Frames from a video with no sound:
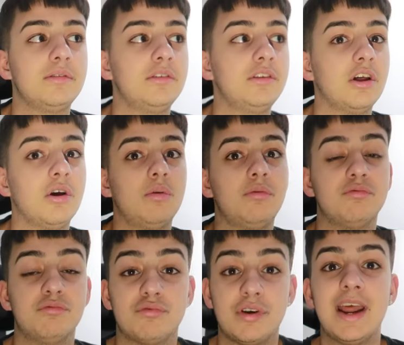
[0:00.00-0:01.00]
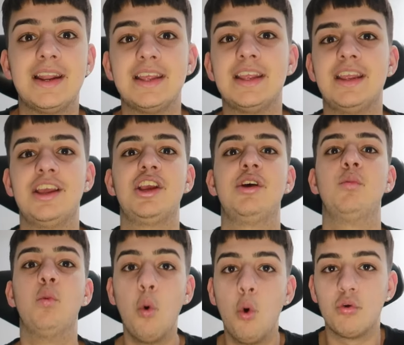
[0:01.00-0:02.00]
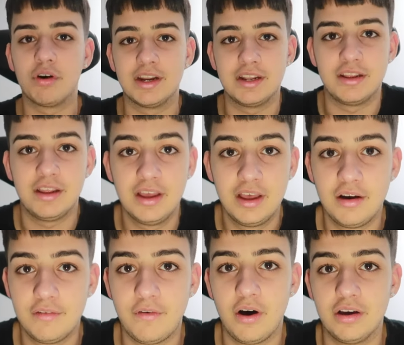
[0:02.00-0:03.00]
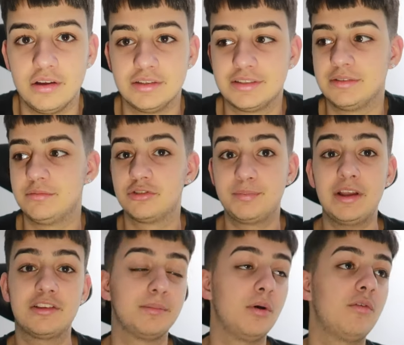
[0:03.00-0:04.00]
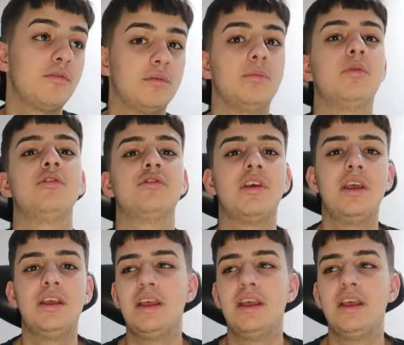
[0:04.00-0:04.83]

you know, ready, war ready fighters, and respect to both of them because